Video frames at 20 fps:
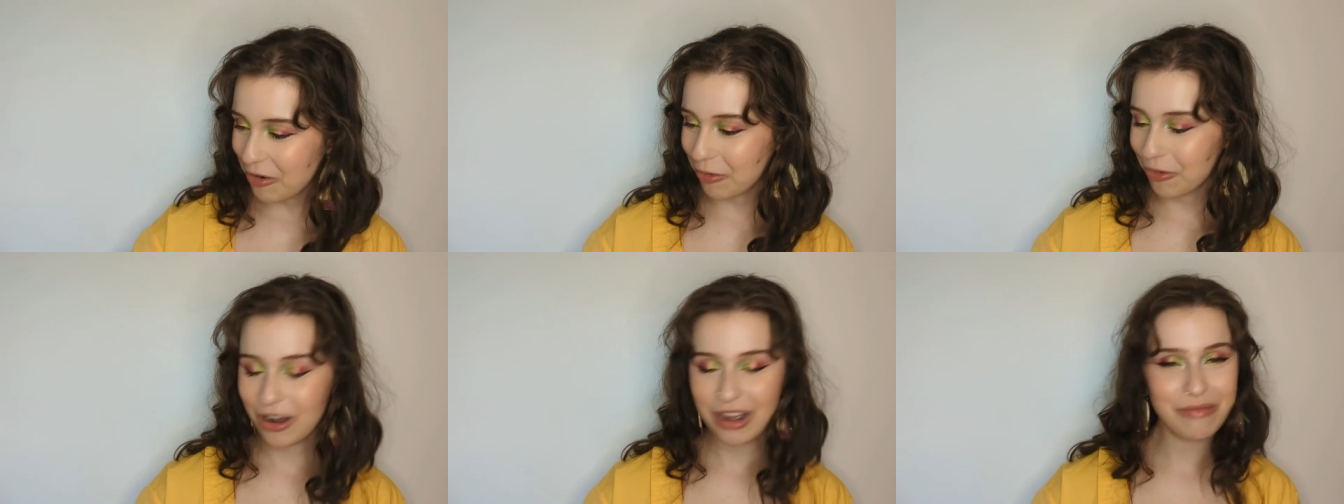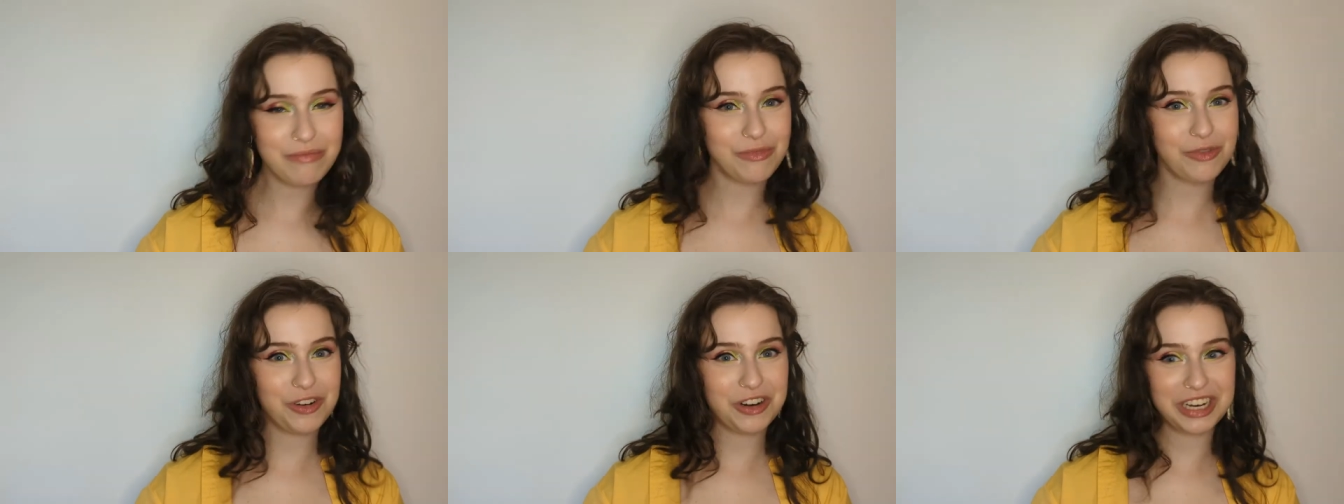
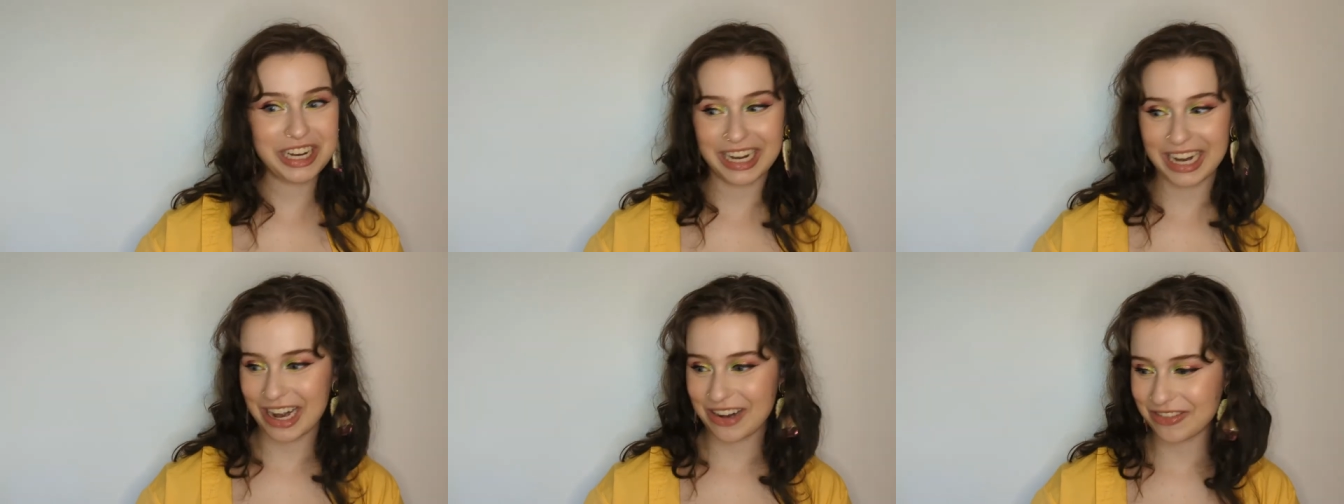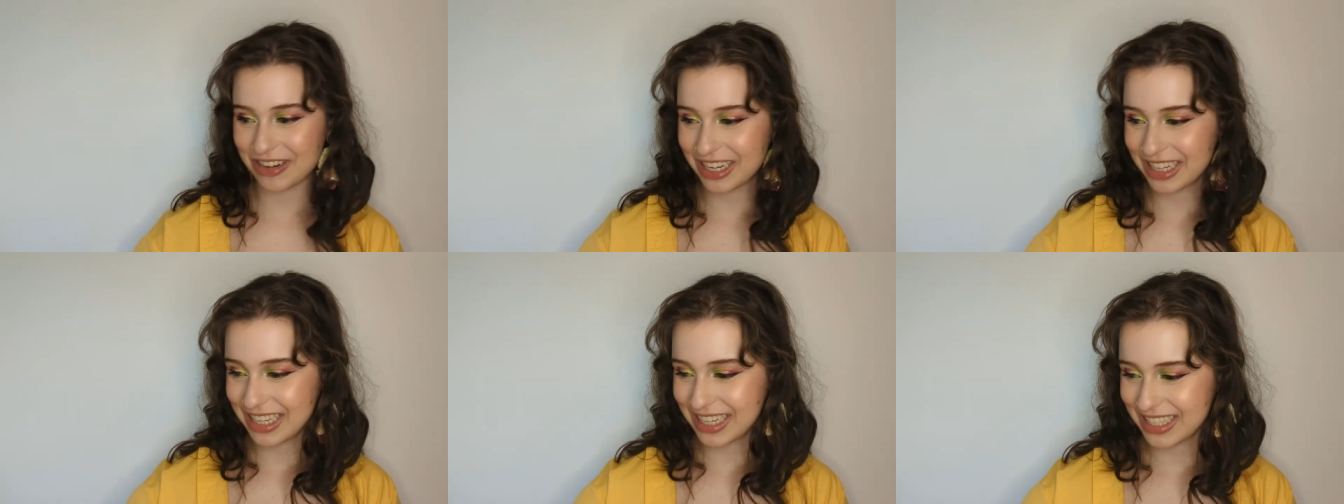What more can
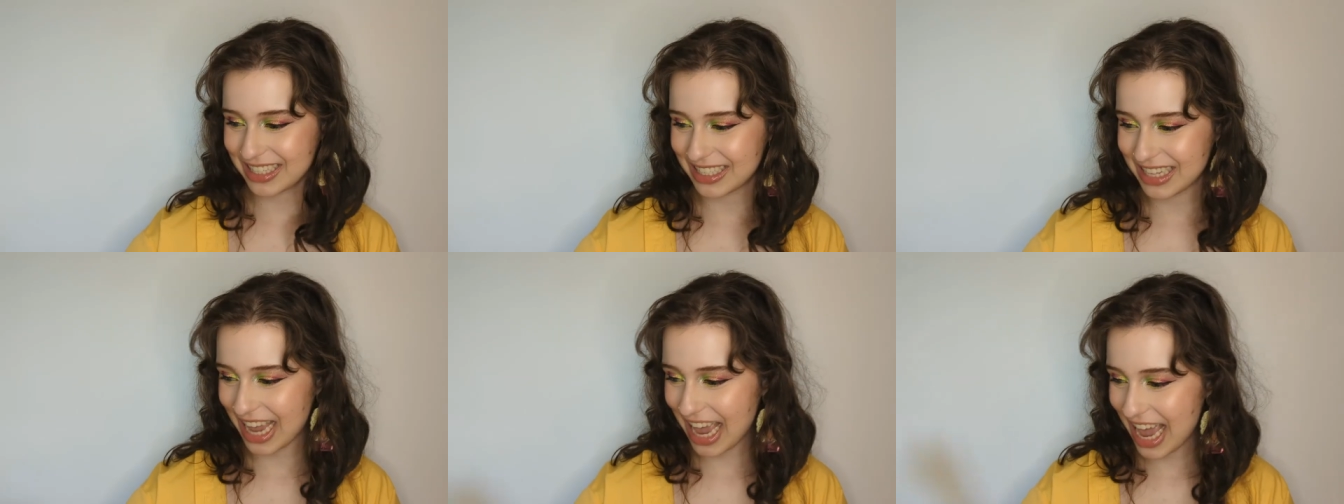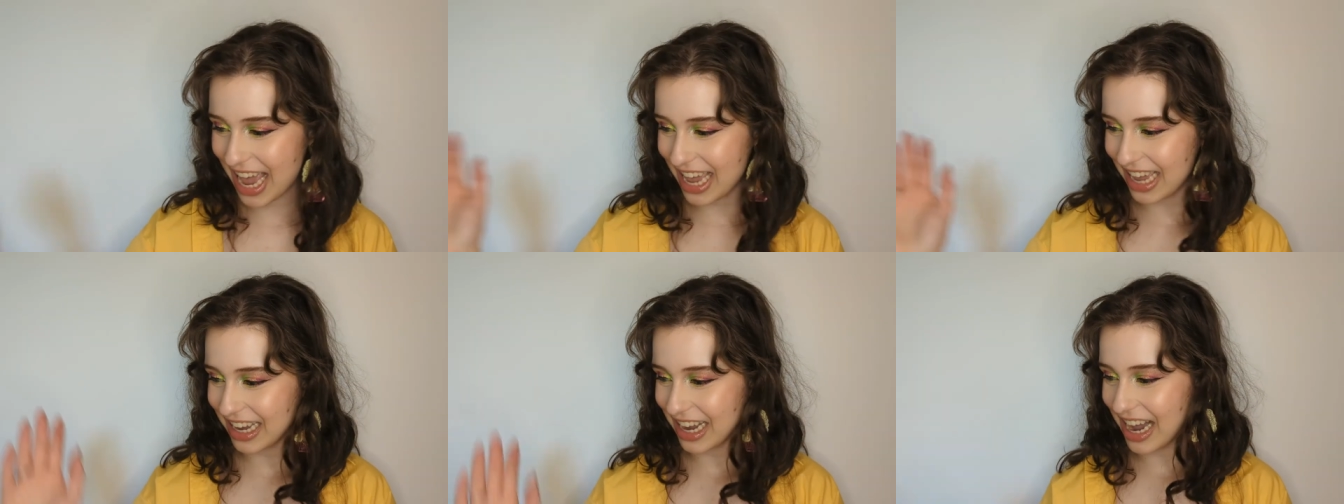I really
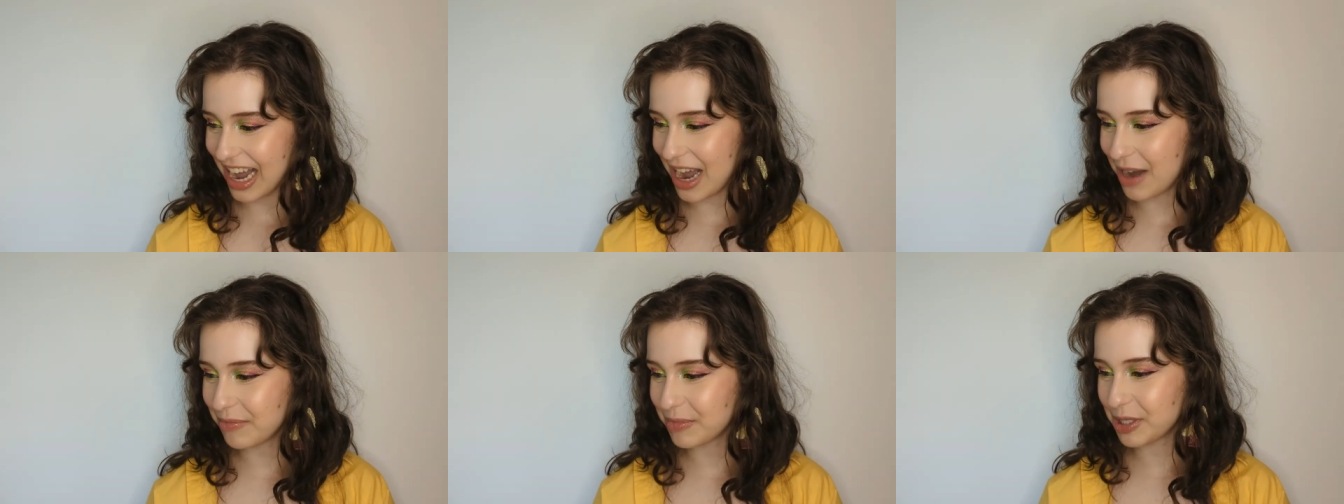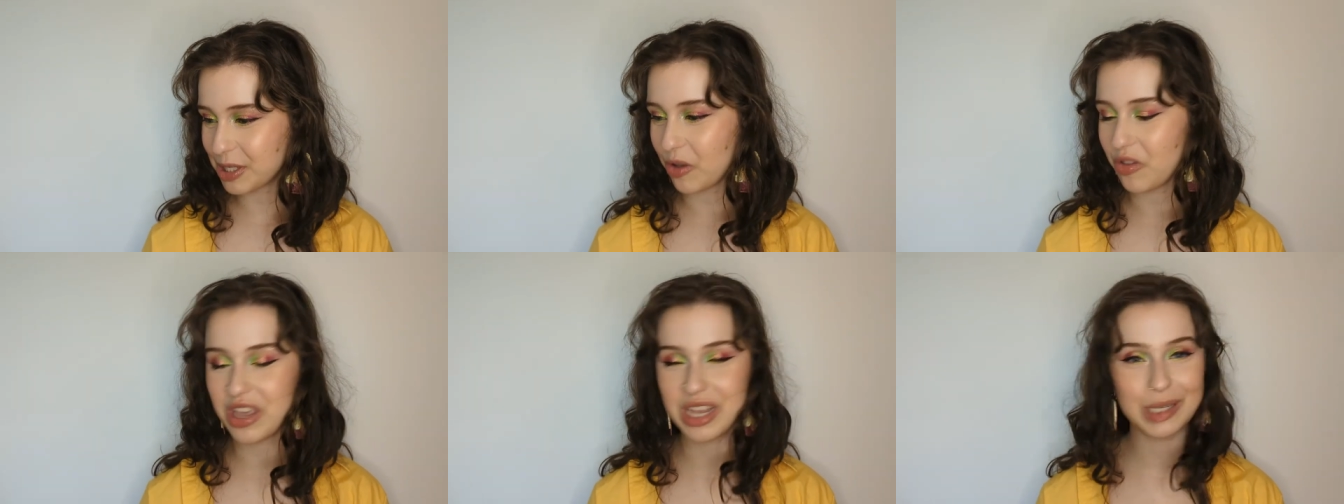say? Um,
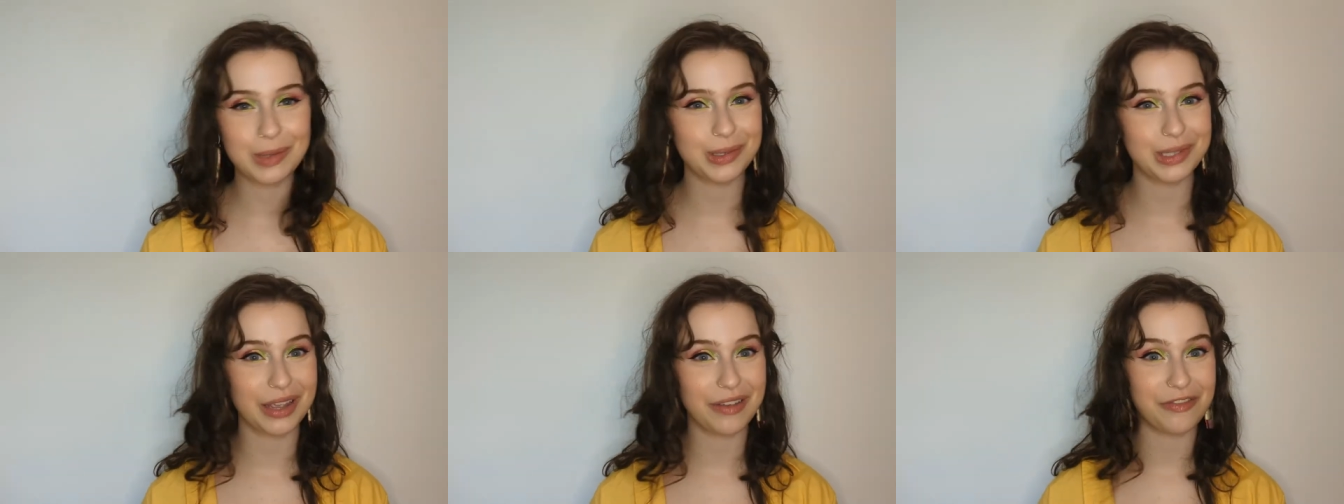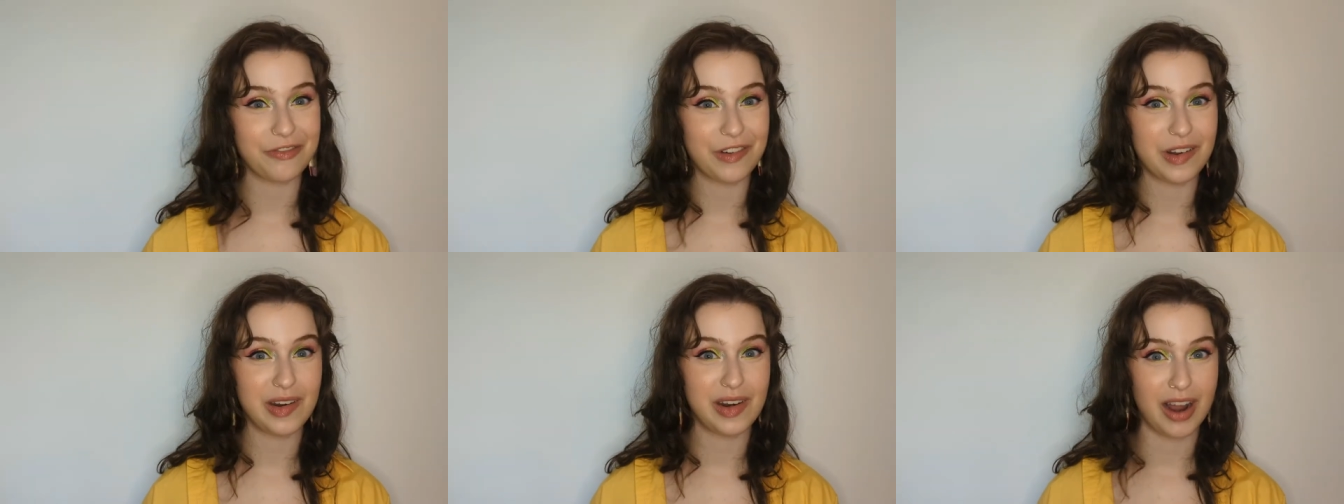so this
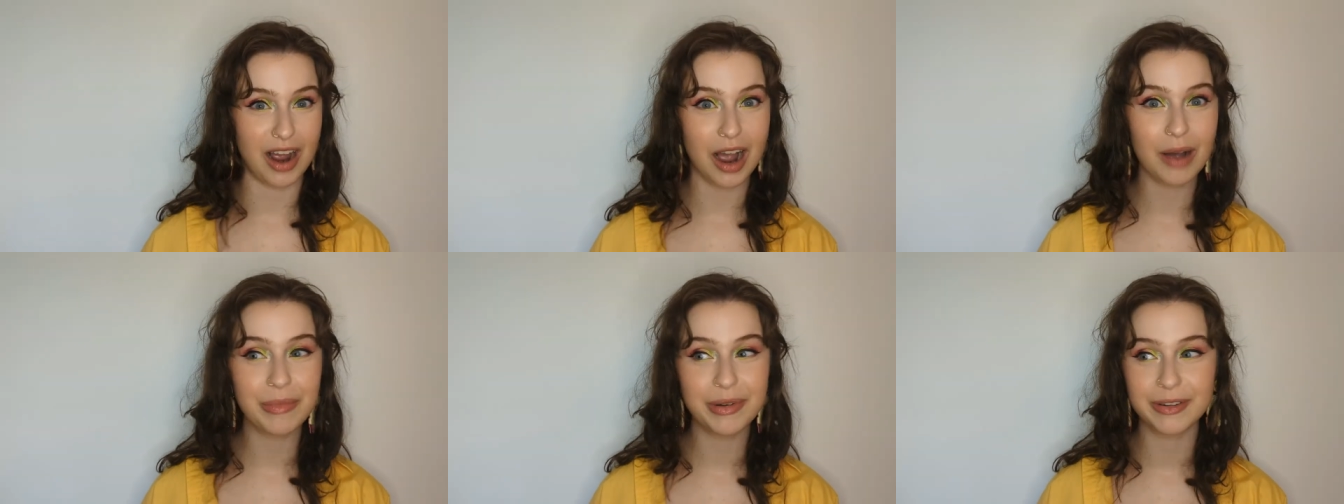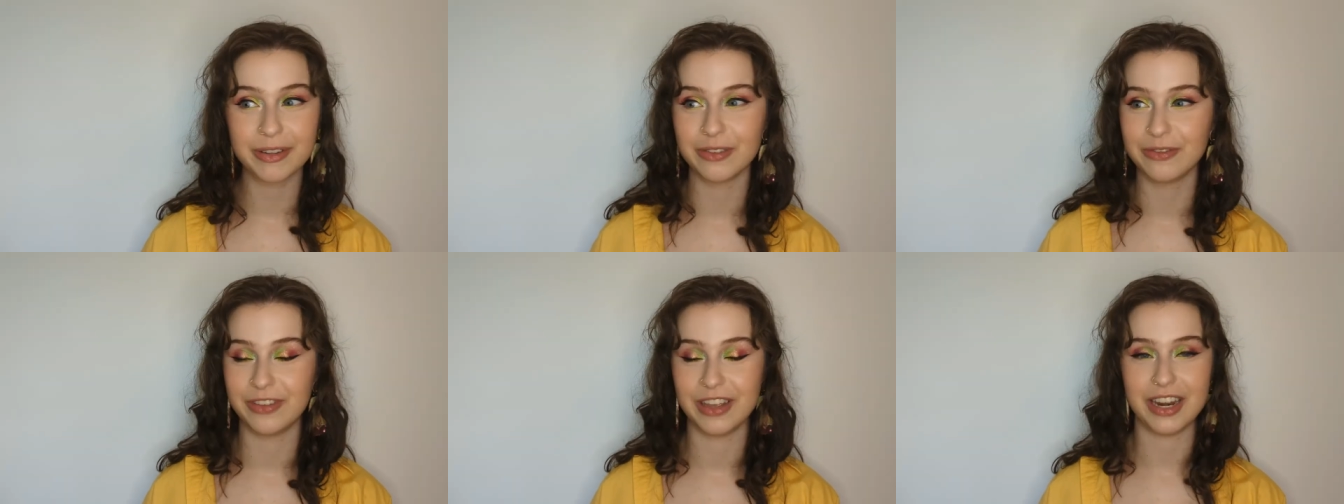was a
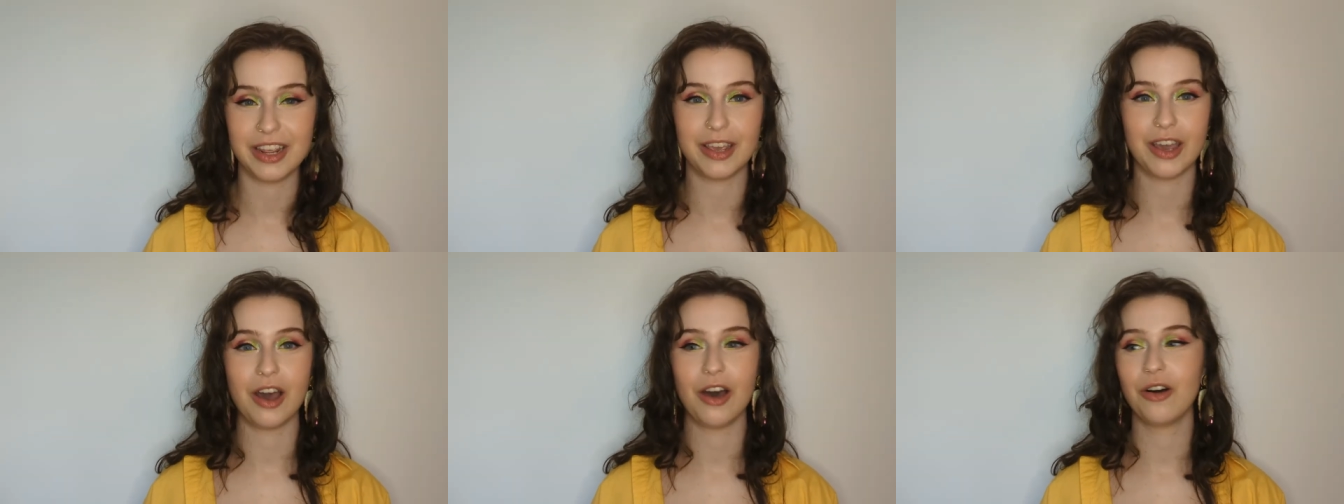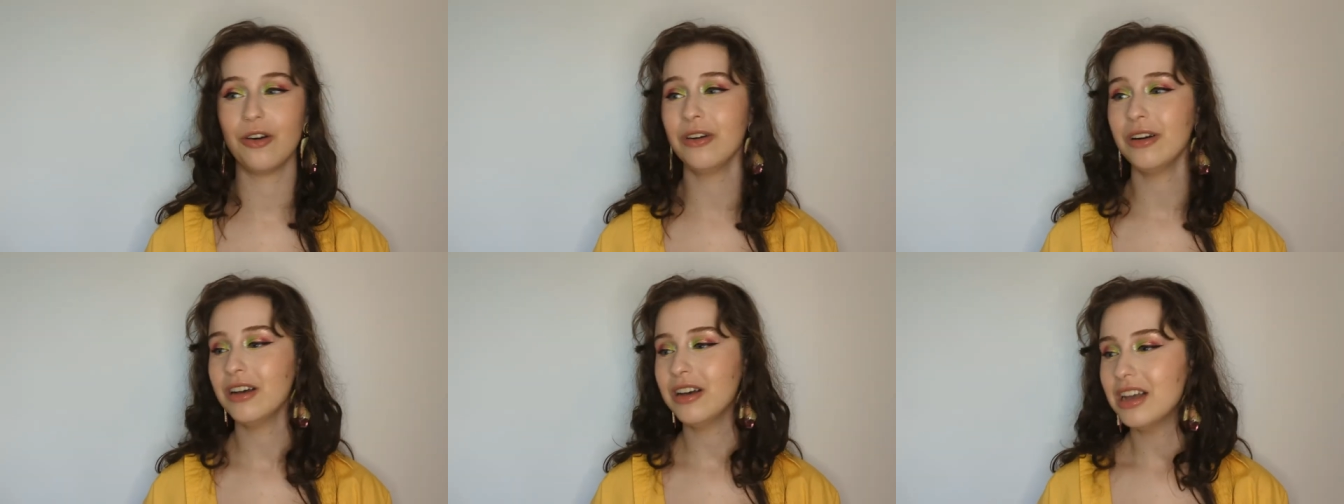phenomenal
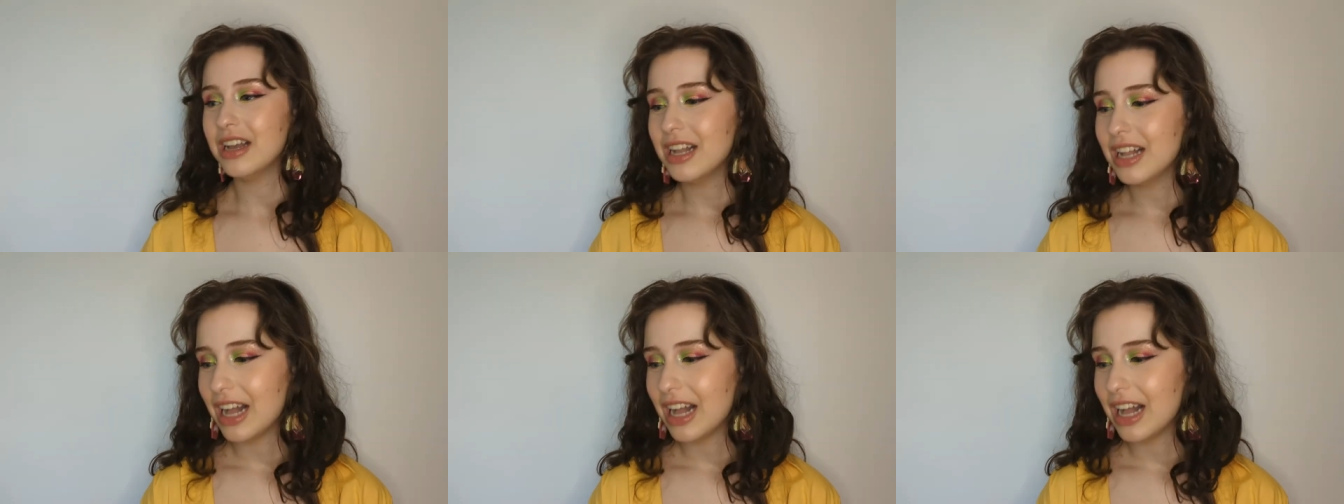video.